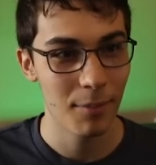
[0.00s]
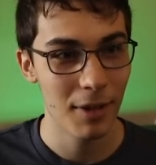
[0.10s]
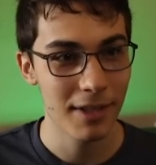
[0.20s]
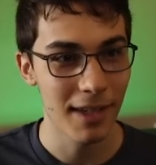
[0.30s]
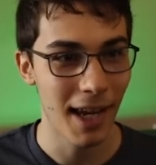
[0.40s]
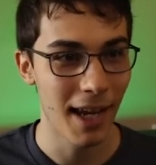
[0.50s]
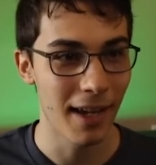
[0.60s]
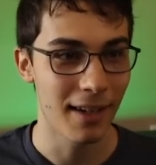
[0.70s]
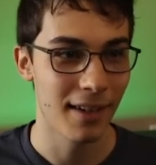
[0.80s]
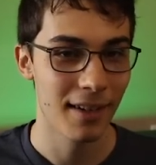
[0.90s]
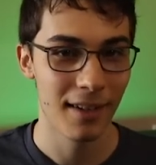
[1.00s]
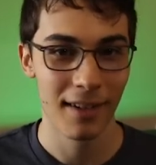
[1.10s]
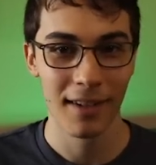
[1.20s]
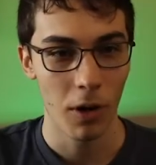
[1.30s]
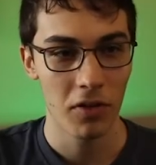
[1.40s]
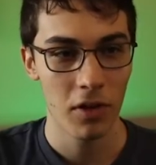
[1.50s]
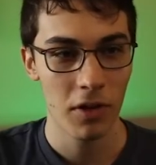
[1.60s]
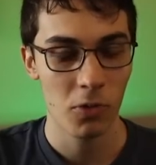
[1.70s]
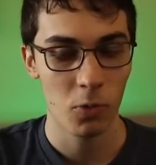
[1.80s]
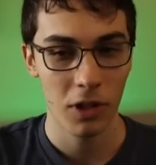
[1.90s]
Piece of cake. What I've heard
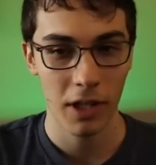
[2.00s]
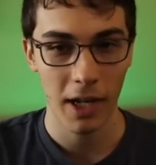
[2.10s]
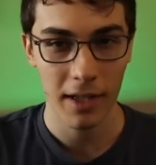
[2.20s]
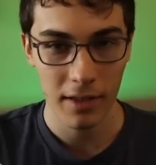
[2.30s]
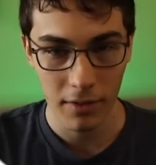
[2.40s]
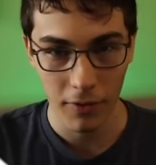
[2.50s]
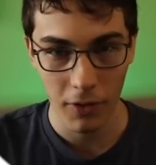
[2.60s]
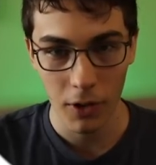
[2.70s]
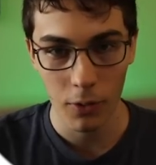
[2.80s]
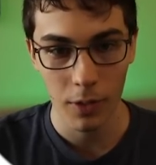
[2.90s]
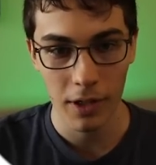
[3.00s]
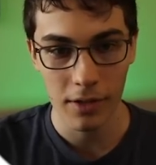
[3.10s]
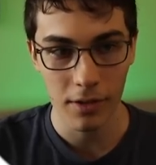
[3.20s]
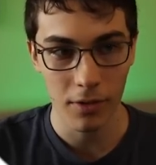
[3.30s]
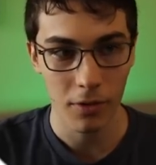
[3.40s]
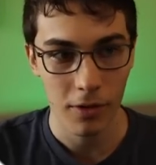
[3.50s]
is really nice in Vue is their